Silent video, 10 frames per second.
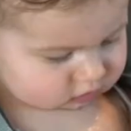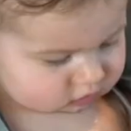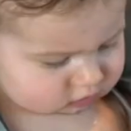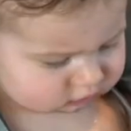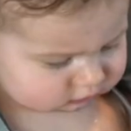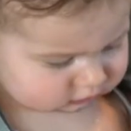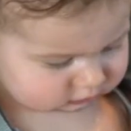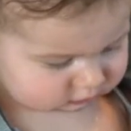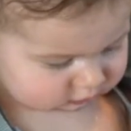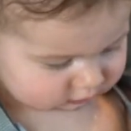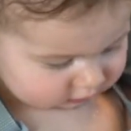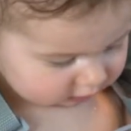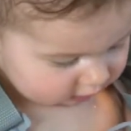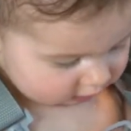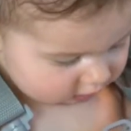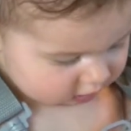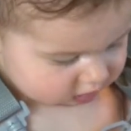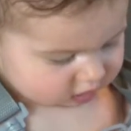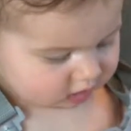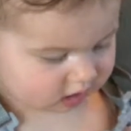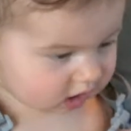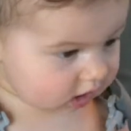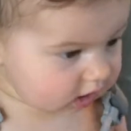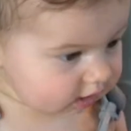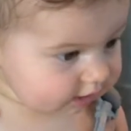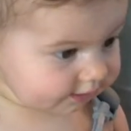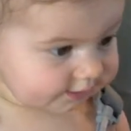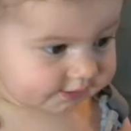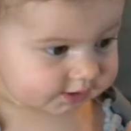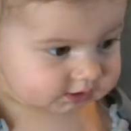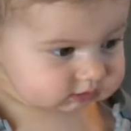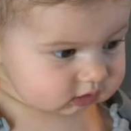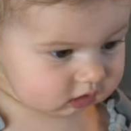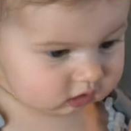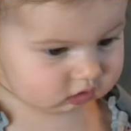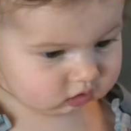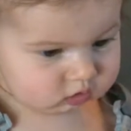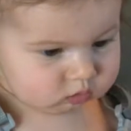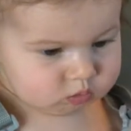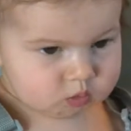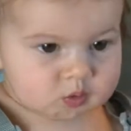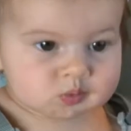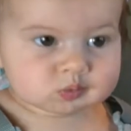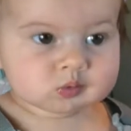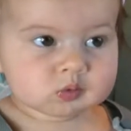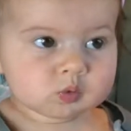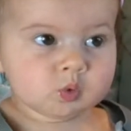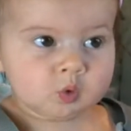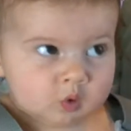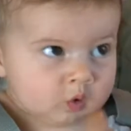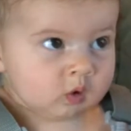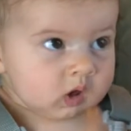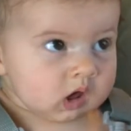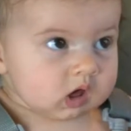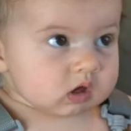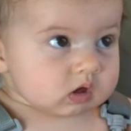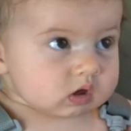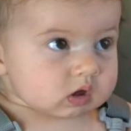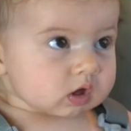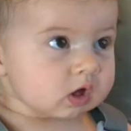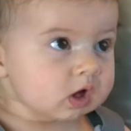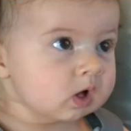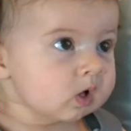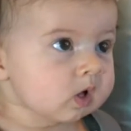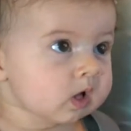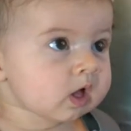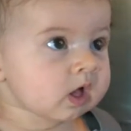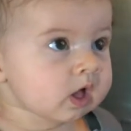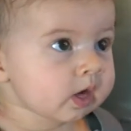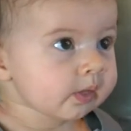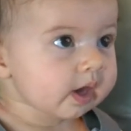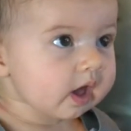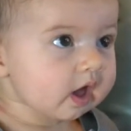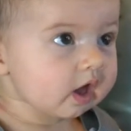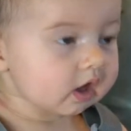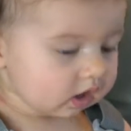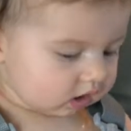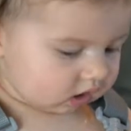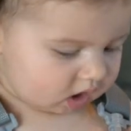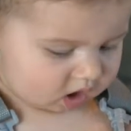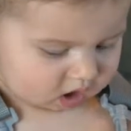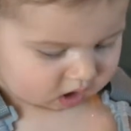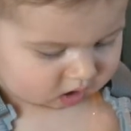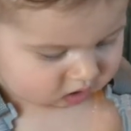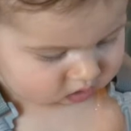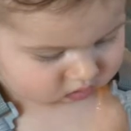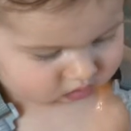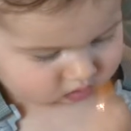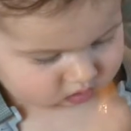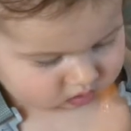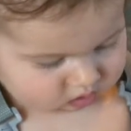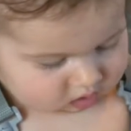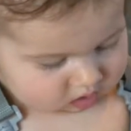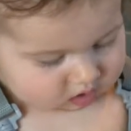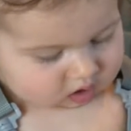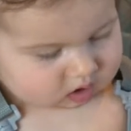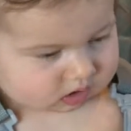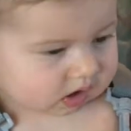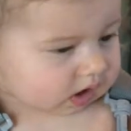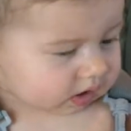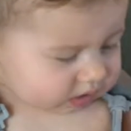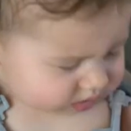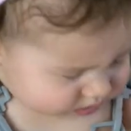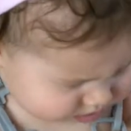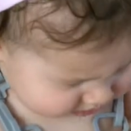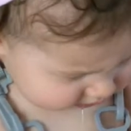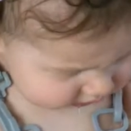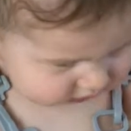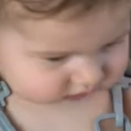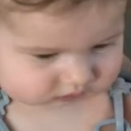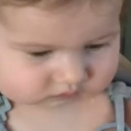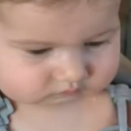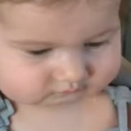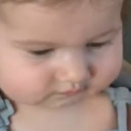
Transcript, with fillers: what I'll then do, as Layla knows, is I'll take that edge and I'll make a stem right up to that flower. Okay? And then on the little one as well.